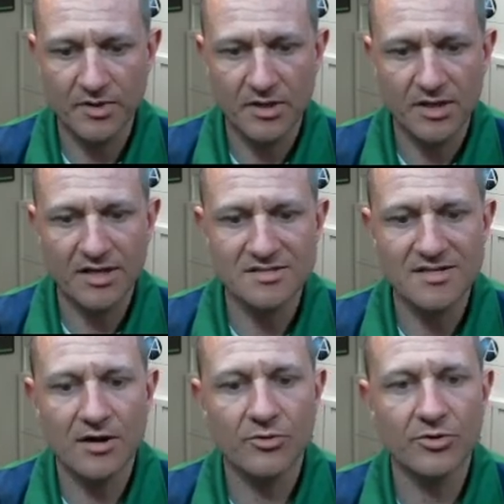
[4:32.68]
it's
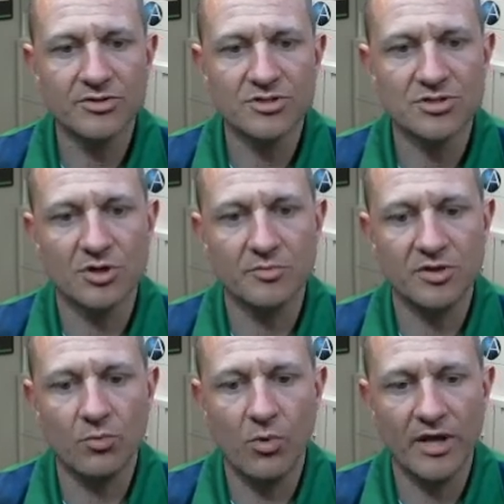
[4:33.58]
now going to show me
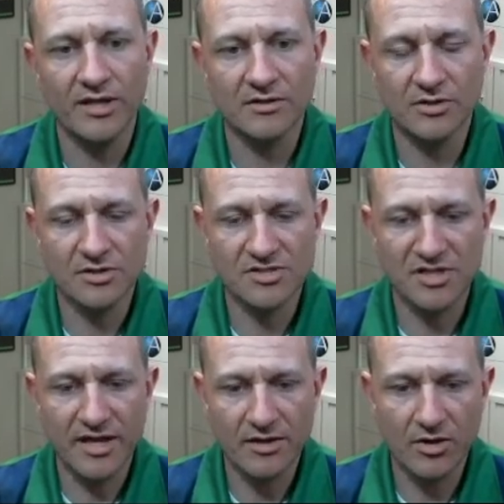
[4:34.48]
what it looks
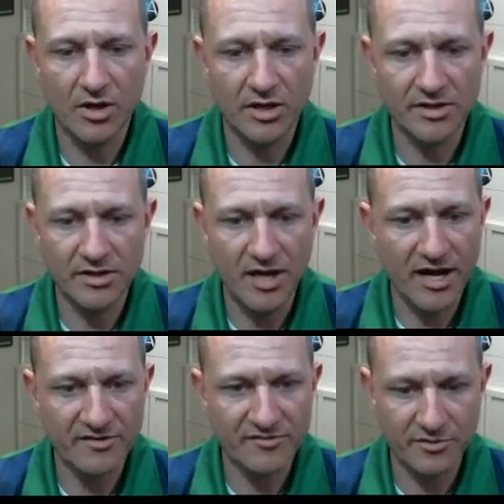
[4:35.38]
like on an
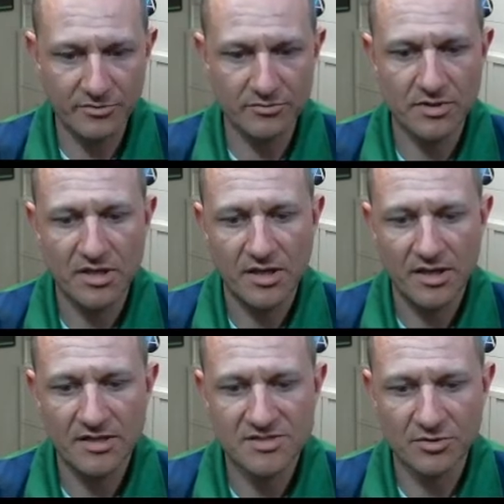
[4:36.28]
iPhone.
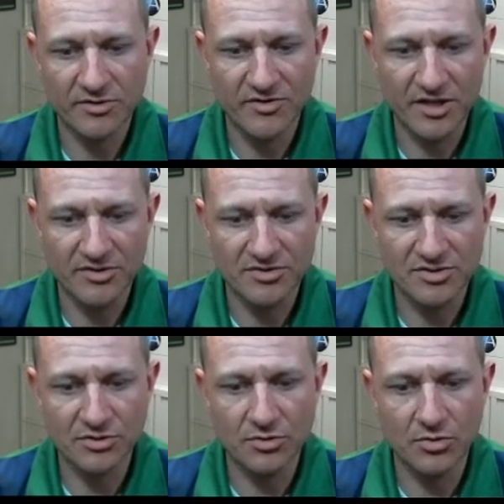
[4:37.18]
And so we've got the
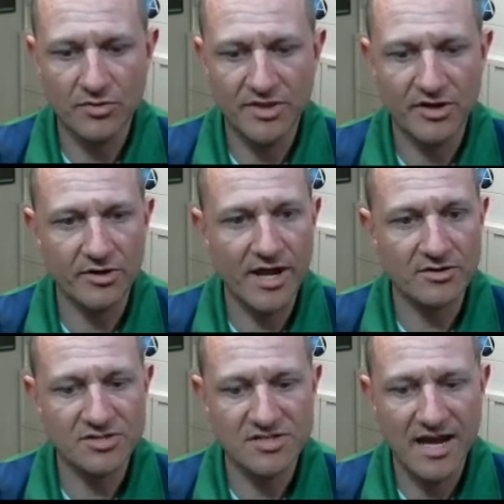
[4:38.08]
2 that are now
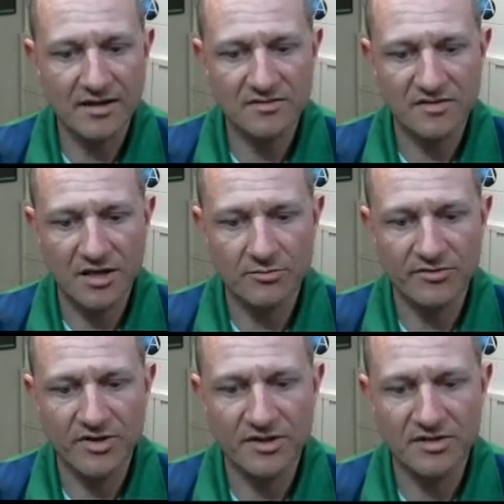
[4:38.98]
stacked, and
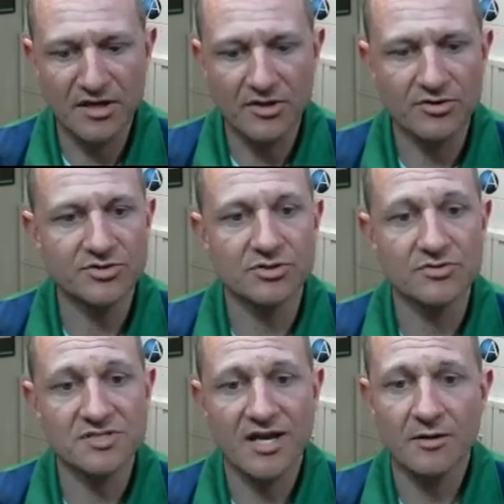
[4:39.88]
we've got the other 2
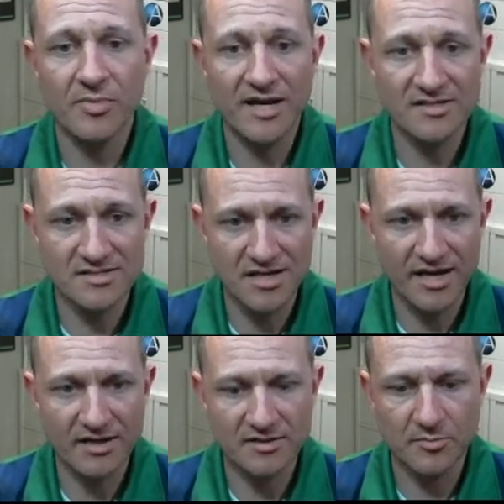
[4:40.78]
side by
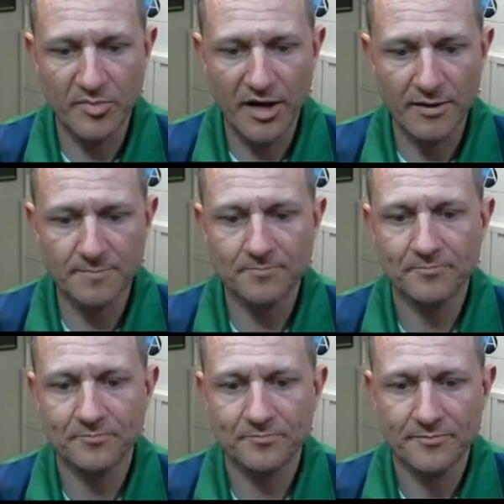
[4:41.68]
side at the bottom.
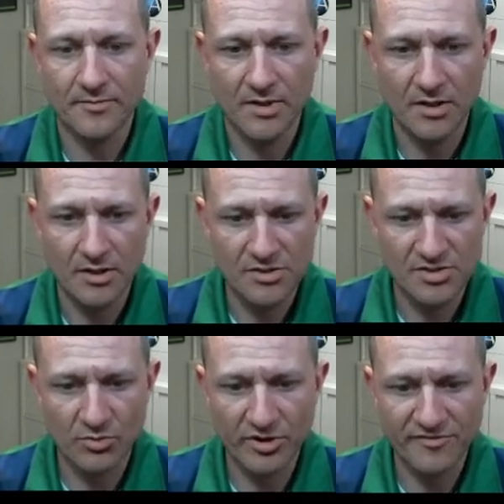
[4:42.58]

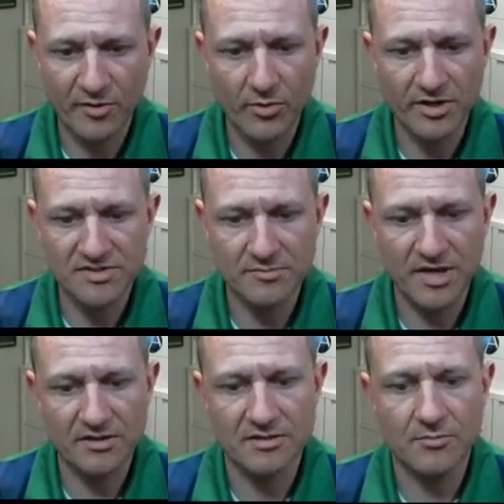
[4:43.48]
So what if I wanted to
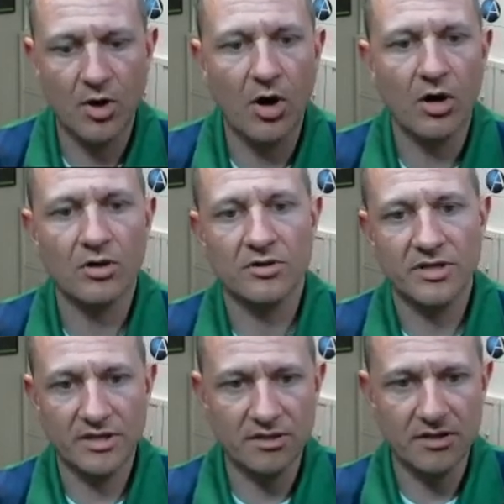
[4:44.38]
make them all
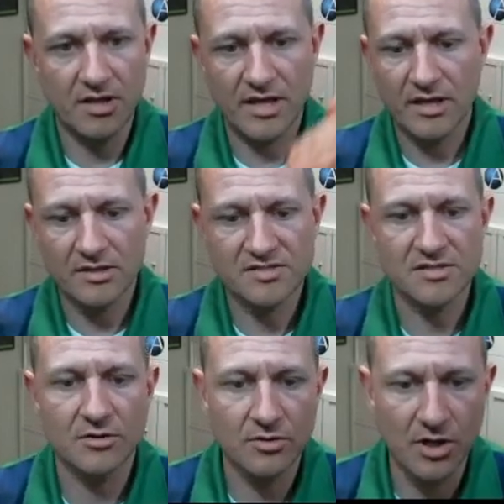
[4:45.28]
in a
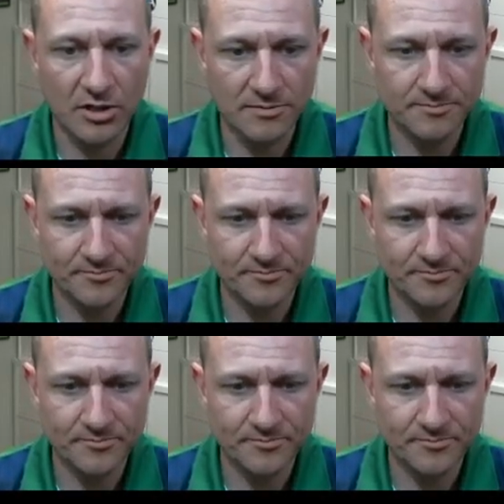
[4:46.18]
single column?